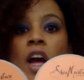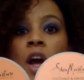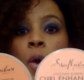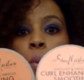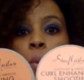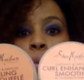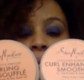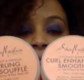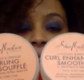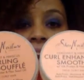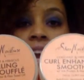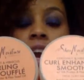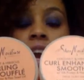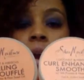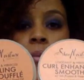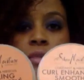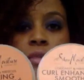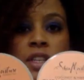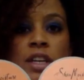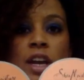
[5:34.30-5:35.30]
When they
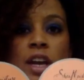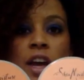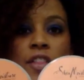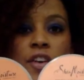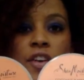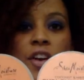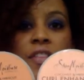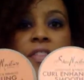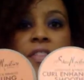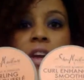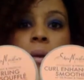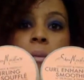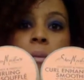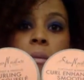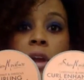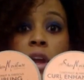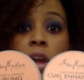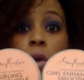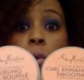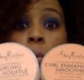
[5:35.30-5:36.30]
come together, they
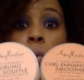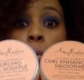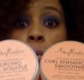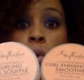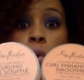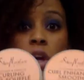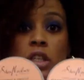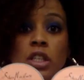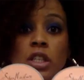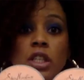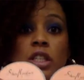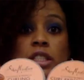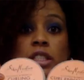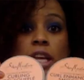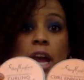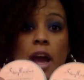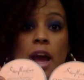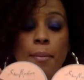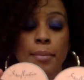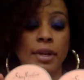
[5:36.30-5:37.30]
make wonders
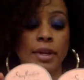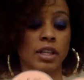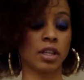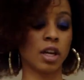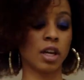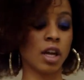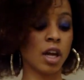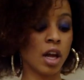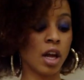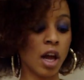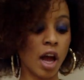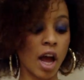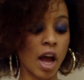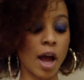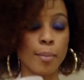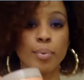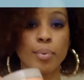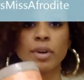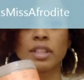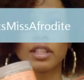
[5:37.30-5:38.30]
happen.
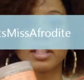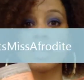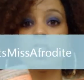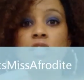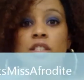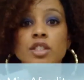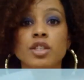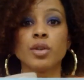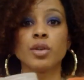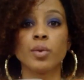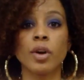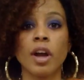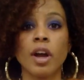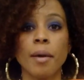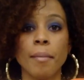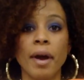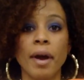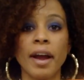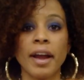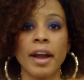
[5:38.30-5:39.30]
I put these two
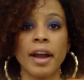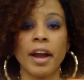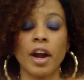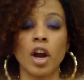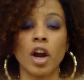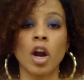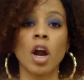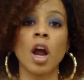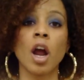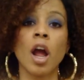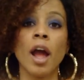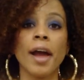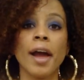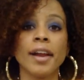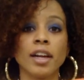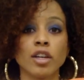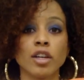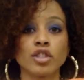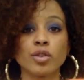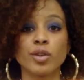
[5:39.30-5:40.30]
in my hair,
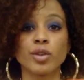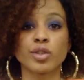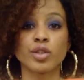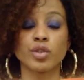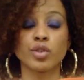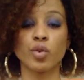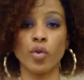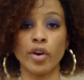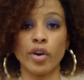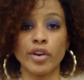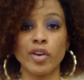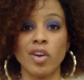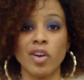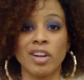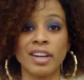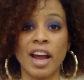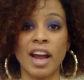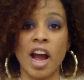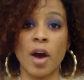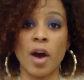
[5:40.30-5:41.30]
and I'll do a tutorial
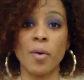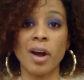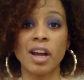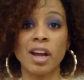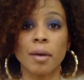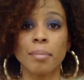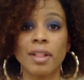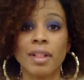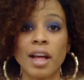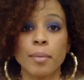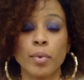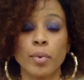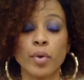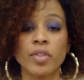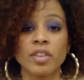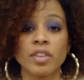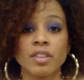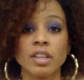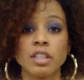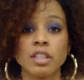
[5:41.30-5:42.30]
on how I apply
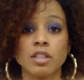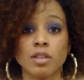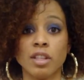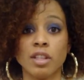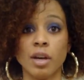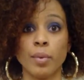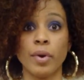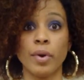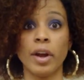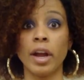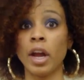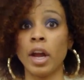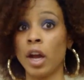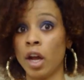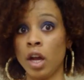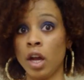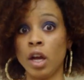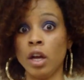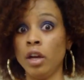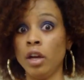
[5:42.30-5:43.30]
both of these, so that way
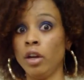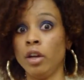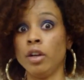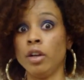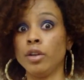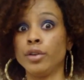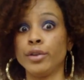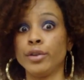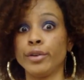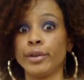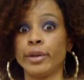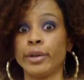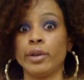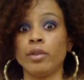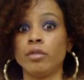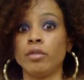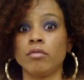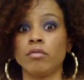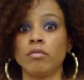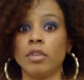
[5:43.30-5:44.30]
you
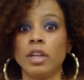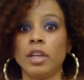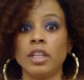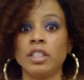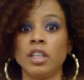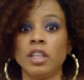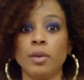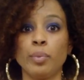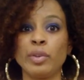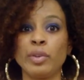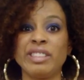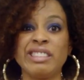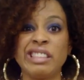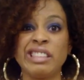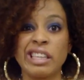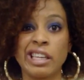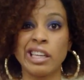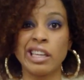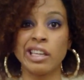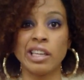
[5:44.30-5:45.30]
don't end up with
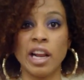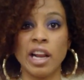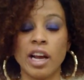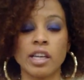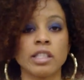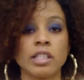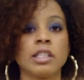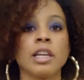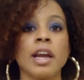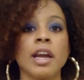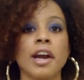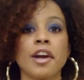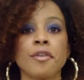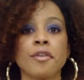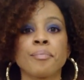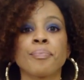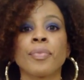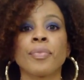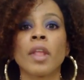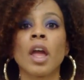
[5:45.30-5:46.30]
sticky, nasty hair.